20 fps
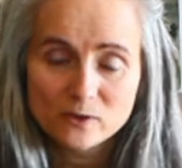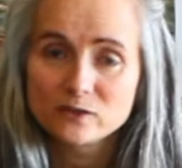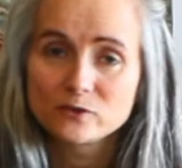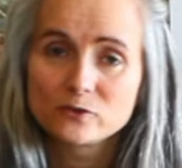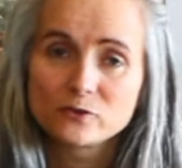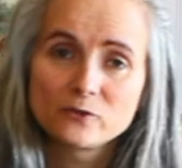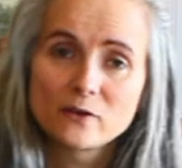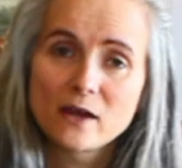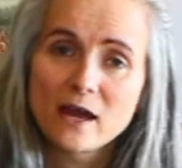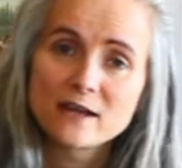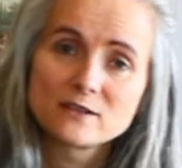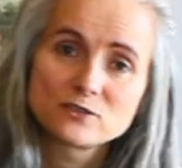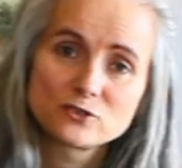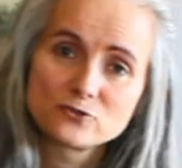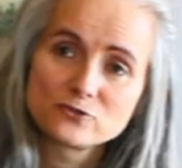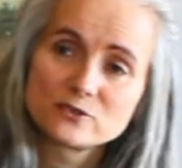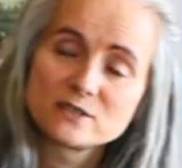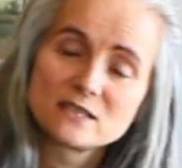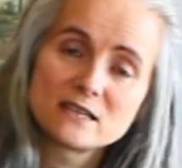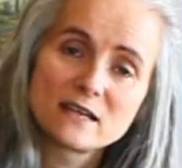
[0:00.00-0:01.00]
and through
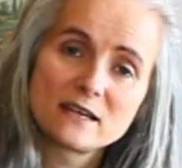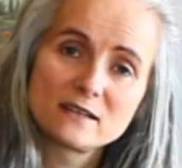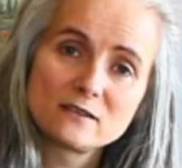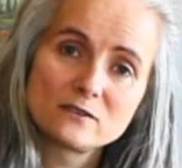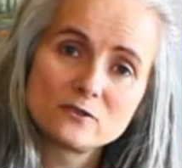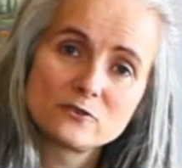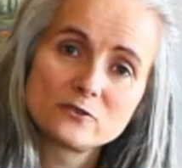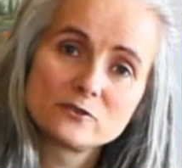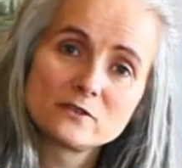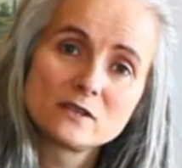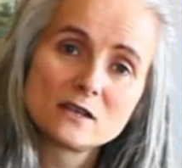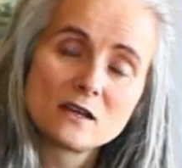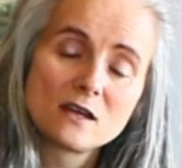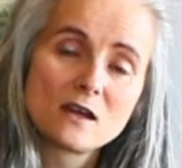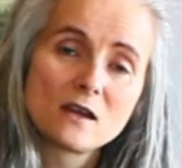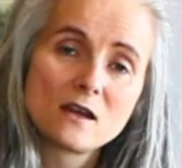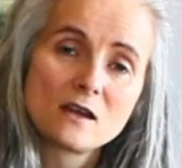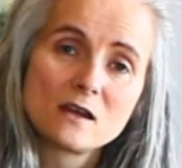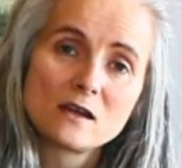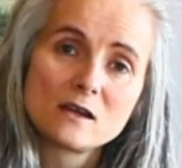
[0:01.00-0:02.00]
Azure Standard,
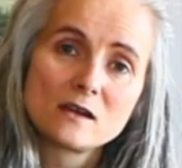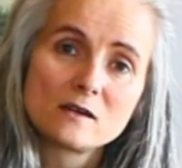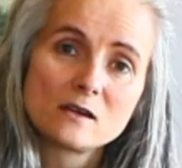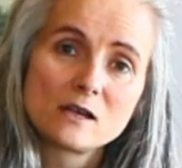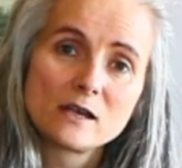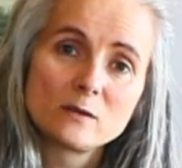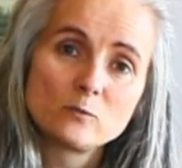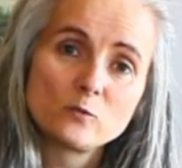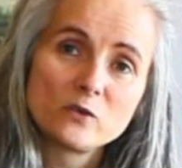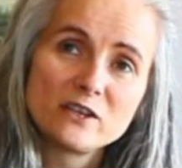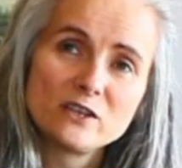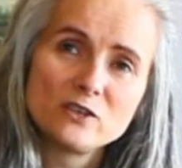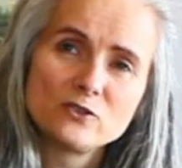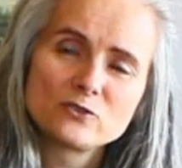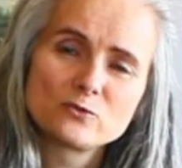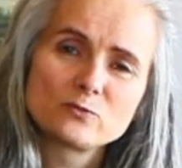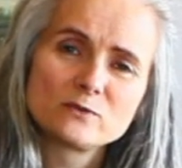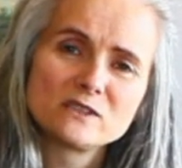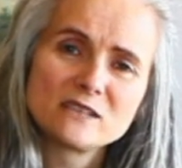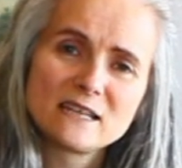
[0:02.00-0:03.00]
and we
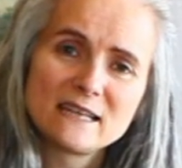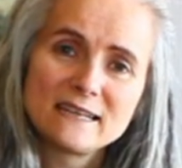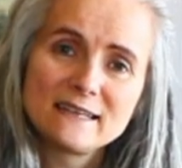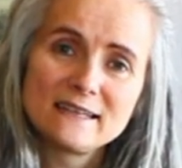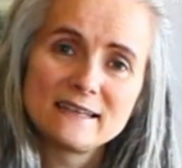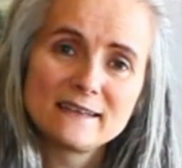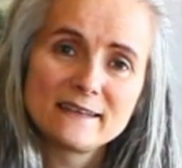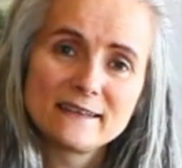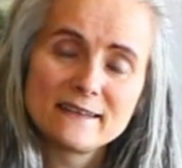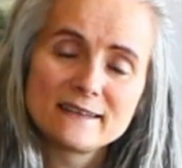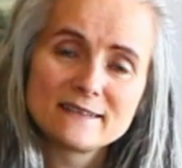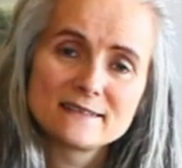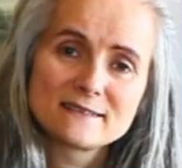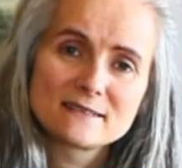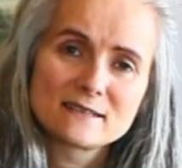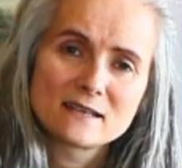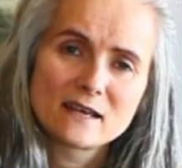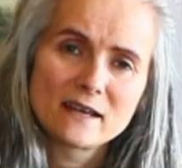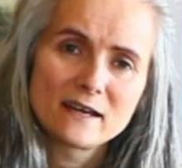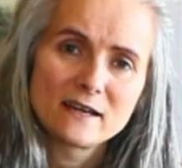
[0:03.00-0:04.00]
usually
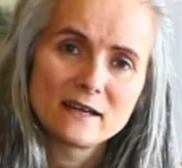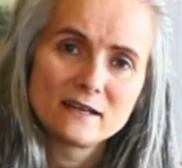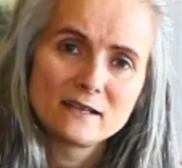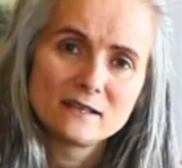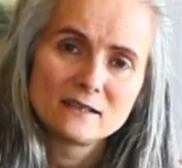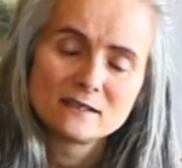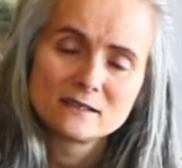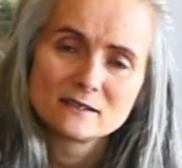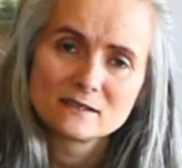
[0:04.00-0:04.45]
get a